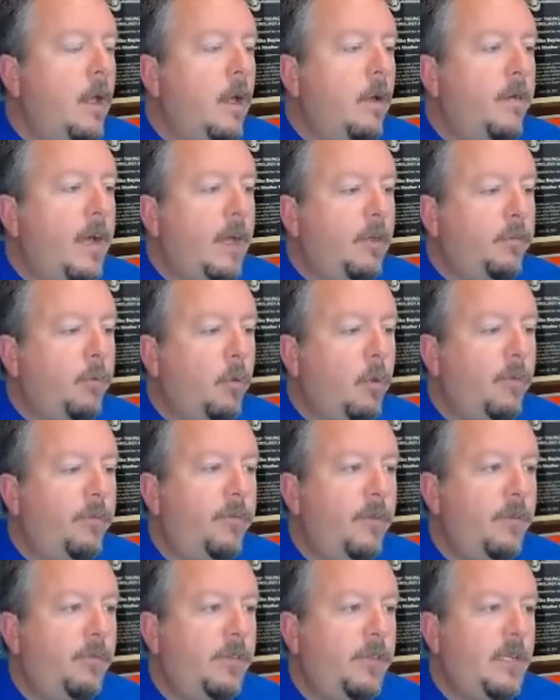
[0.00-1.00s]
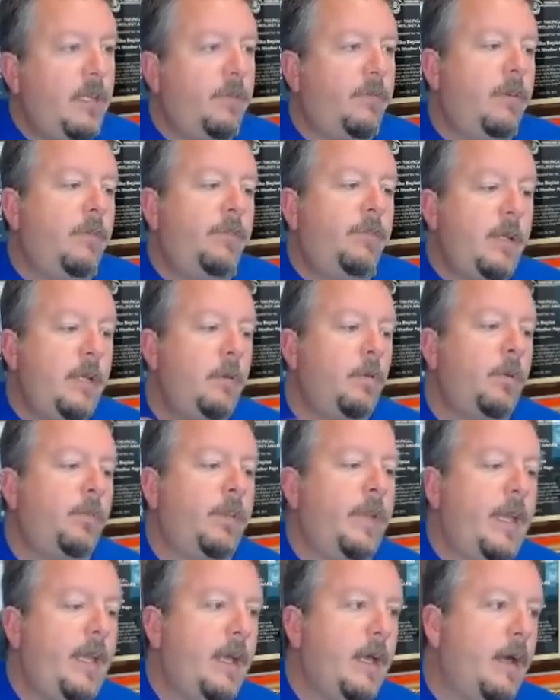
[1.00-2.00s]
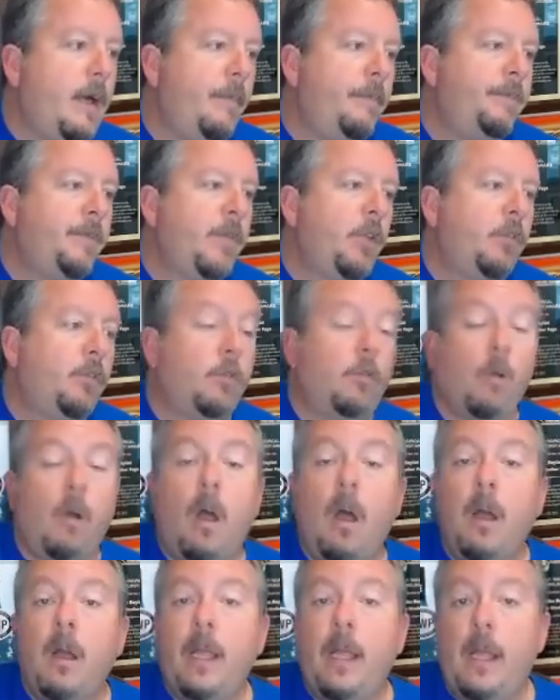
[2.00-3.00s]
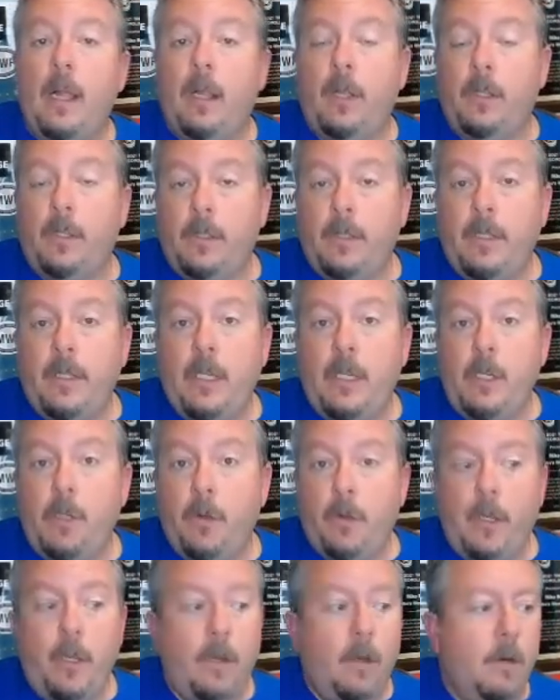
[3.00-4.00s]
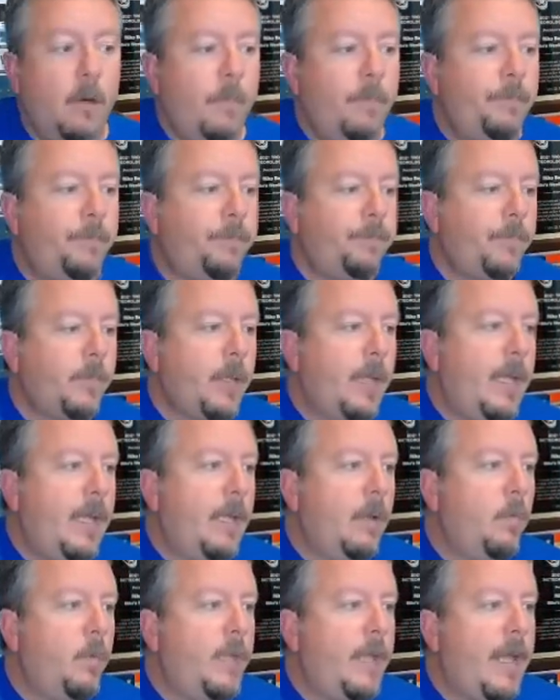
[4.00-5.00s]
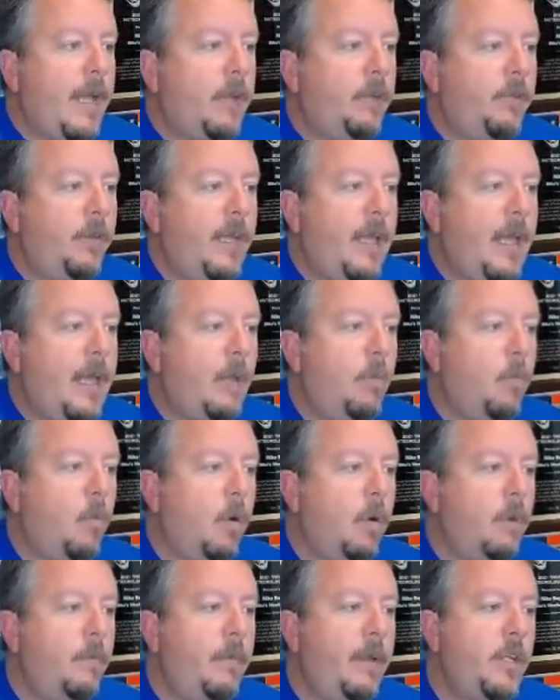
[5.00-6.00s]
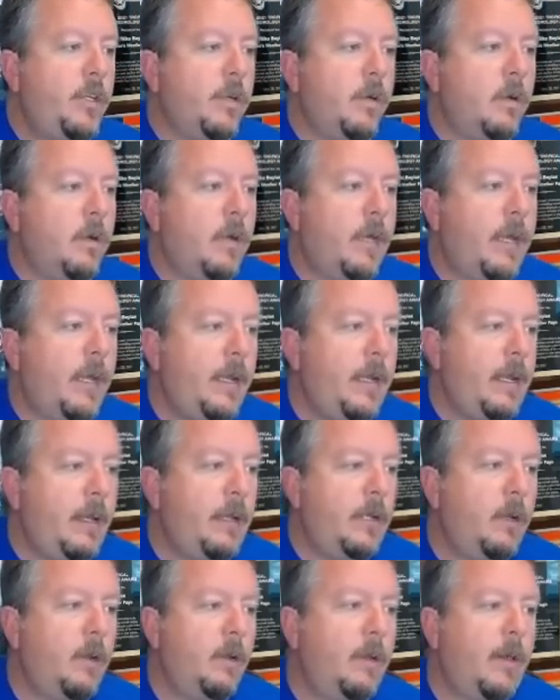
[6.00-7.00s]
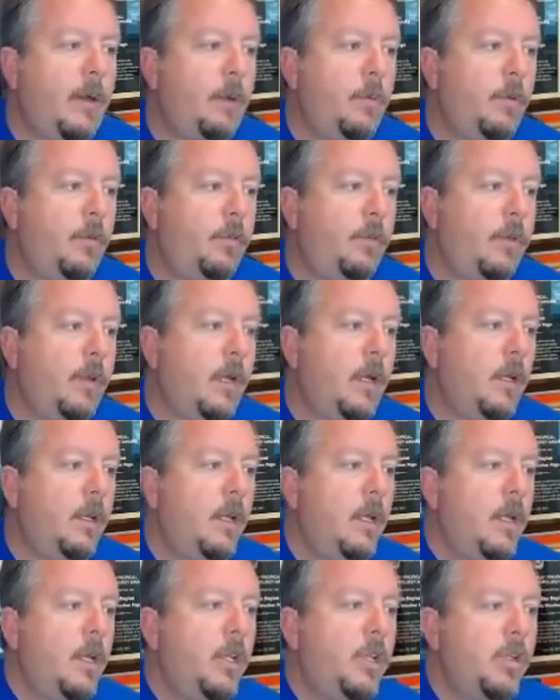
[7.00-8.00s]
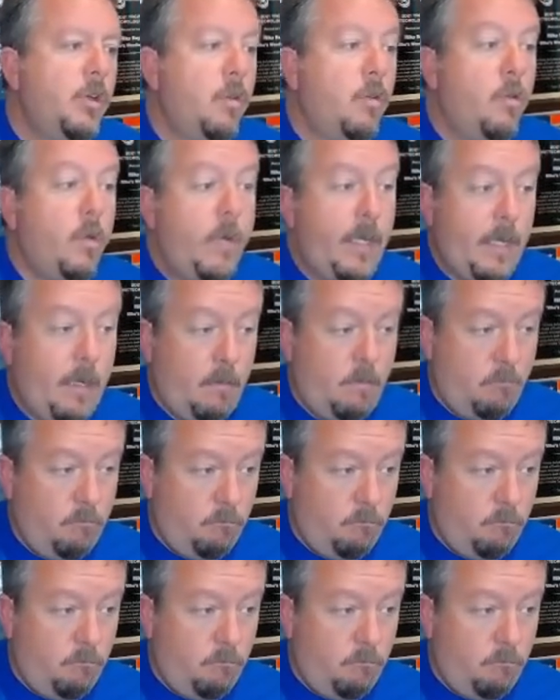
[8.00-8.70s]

Fast forward to 15. 15 was a strong El Nino year, and we actually had one major hurricane that year. That was Joe Queen.